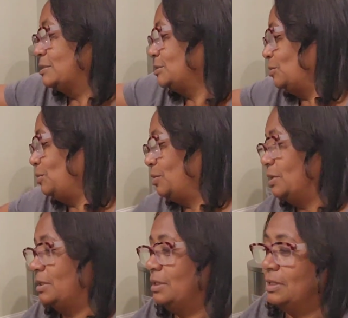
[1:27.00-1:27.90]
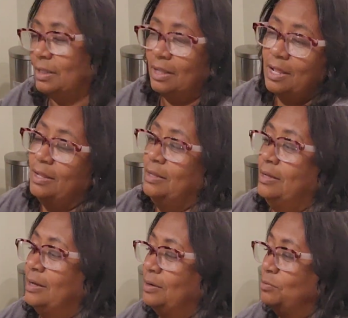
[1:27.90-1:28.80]
So
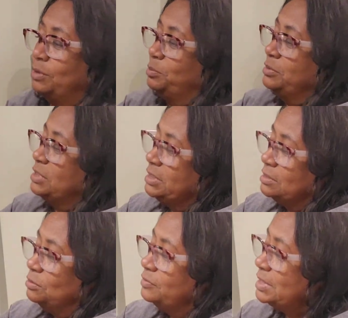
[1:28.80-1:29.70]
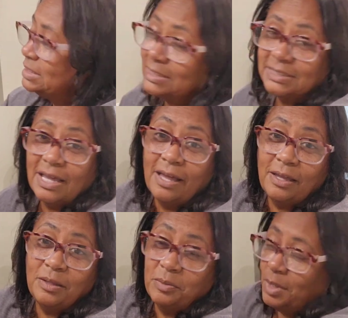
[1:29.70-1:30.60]
I want to push this over to the side